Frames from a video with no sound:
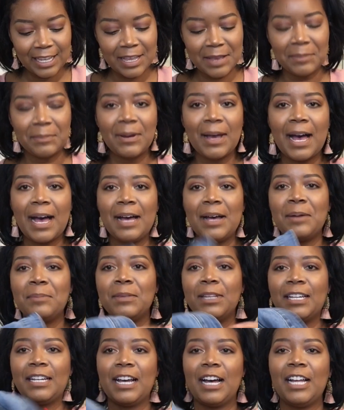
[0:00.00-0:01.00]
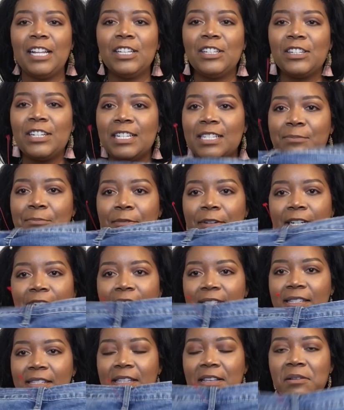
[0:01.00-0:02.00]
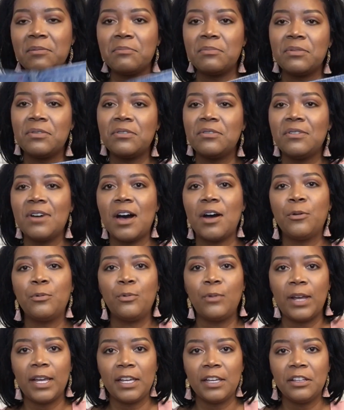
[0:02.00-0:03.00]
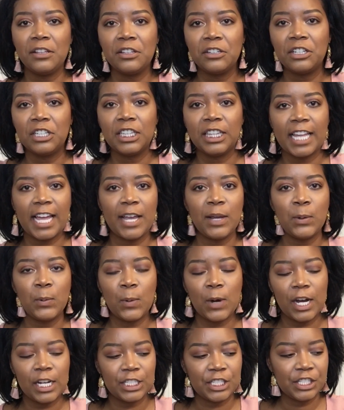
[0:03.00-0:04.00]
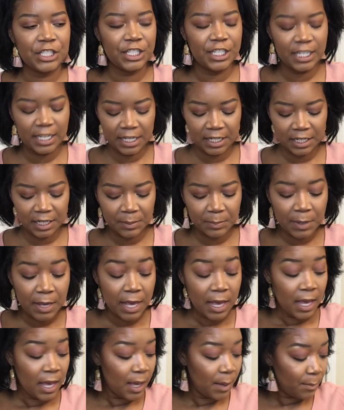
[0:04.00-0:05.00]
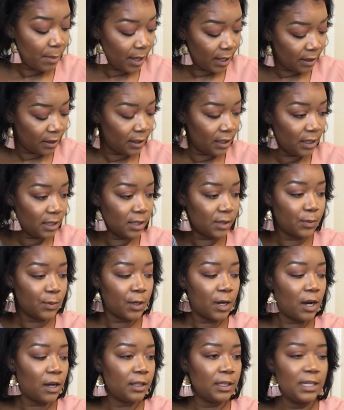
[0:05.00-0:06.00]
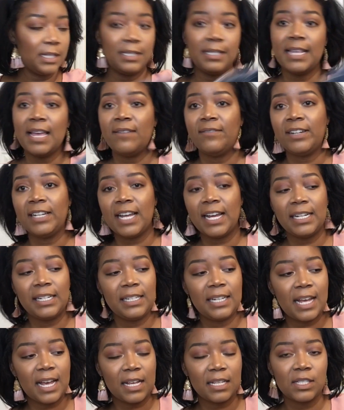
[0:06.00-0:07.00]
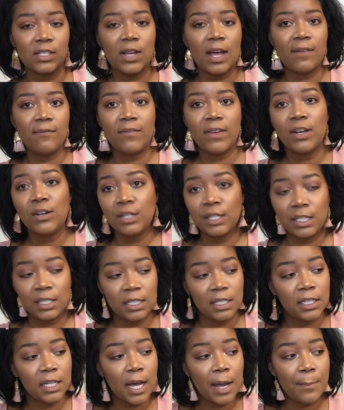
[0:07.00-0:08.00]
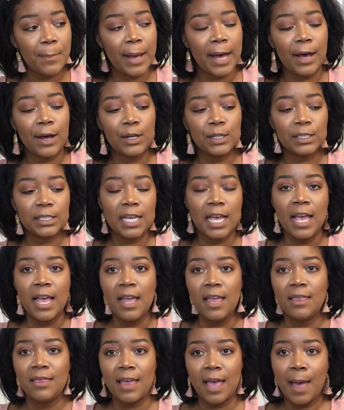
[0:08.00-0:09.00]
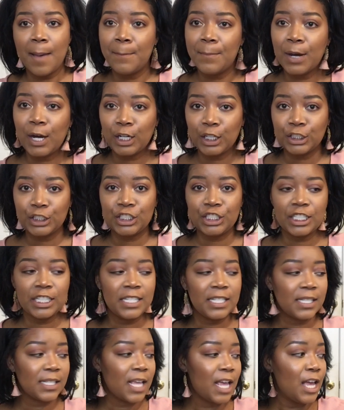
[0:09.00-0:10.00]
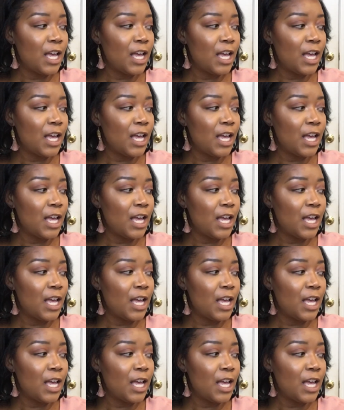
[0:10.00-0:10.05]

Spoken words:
them. The color is pretty simple, a regular light wash denim. But these were only $7.99, so I felt good about that purchase.